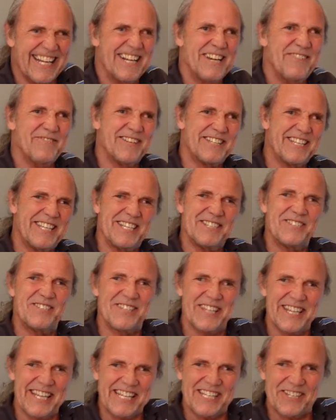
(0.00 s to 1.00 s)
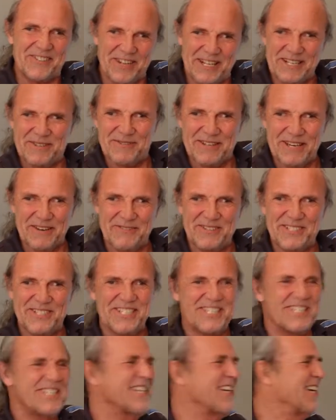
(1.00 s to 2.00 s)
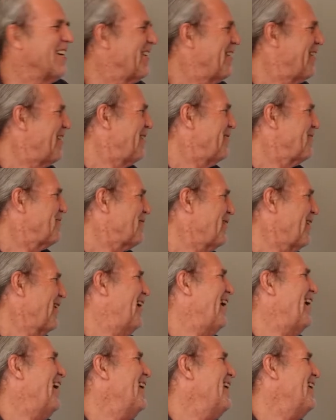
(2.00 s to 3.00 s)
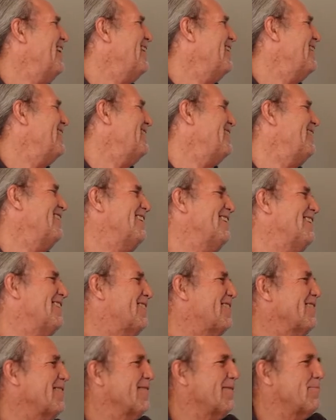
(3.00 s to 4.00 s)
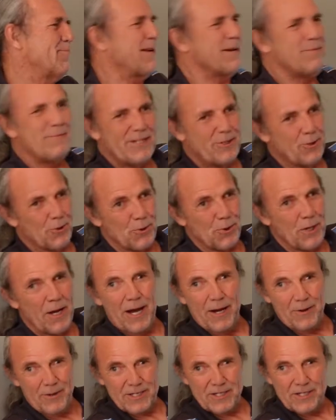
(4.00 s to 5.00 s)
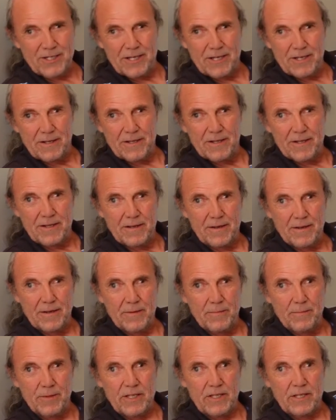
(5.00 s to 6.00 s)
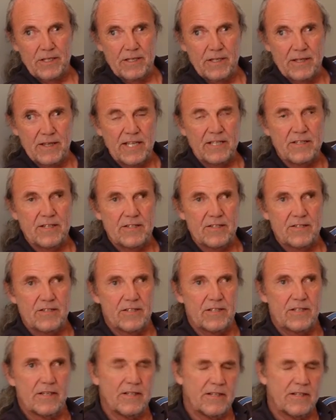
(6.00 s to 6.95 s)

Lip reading: But he's incredibly efficient. I need maybe 2 hours, but that is